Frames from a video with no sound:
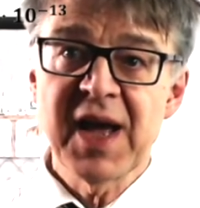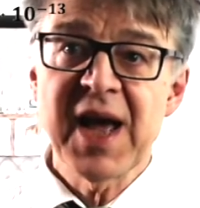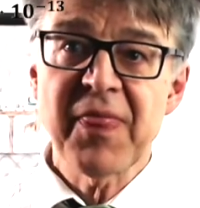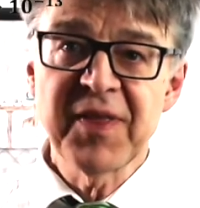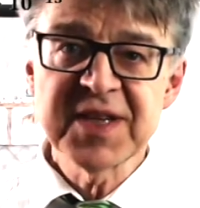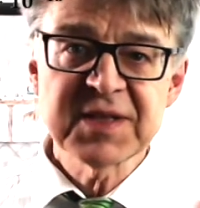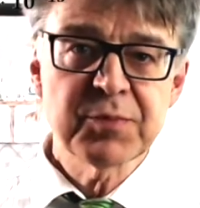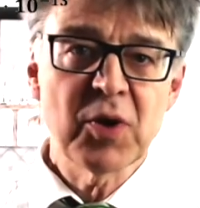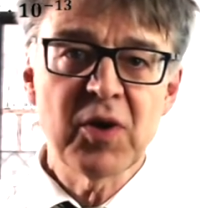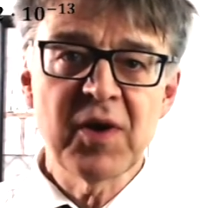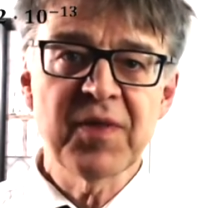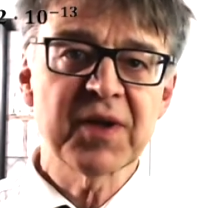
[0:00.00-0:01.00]
At this
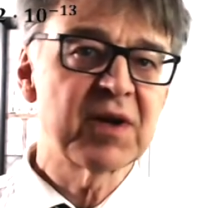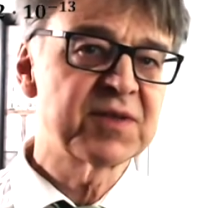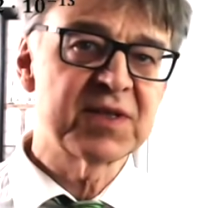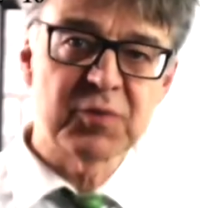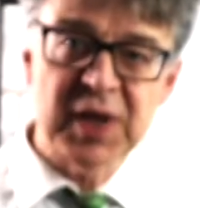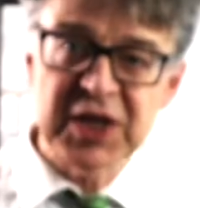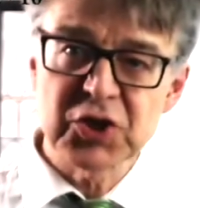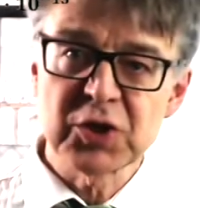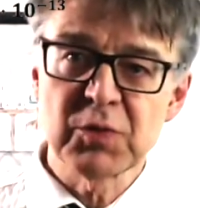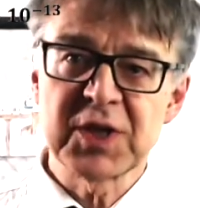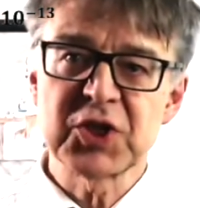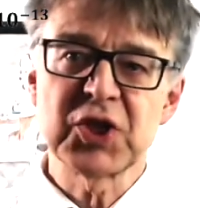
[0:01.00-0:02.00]
point, the
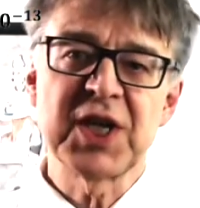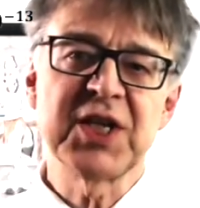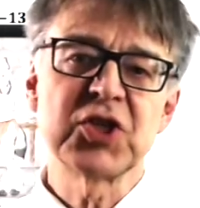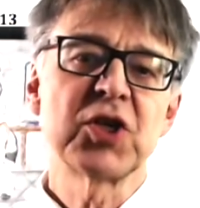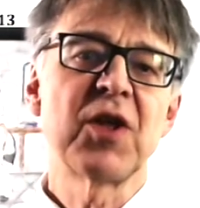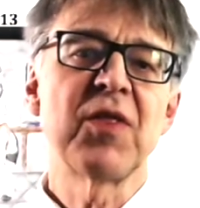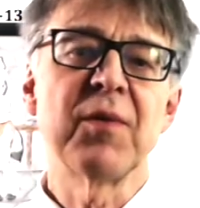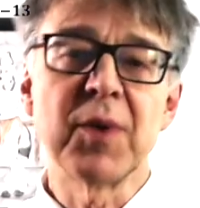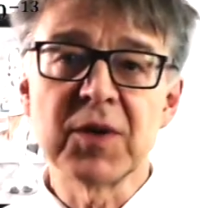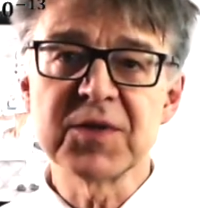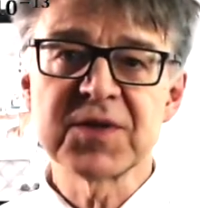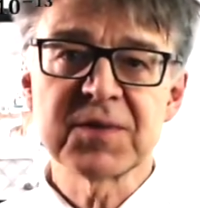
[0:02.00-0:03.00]
concentration will change the
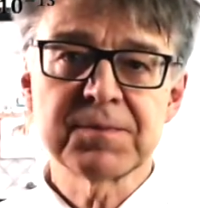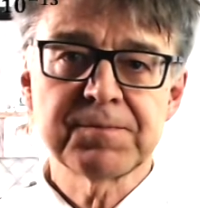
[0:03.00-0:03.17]
most.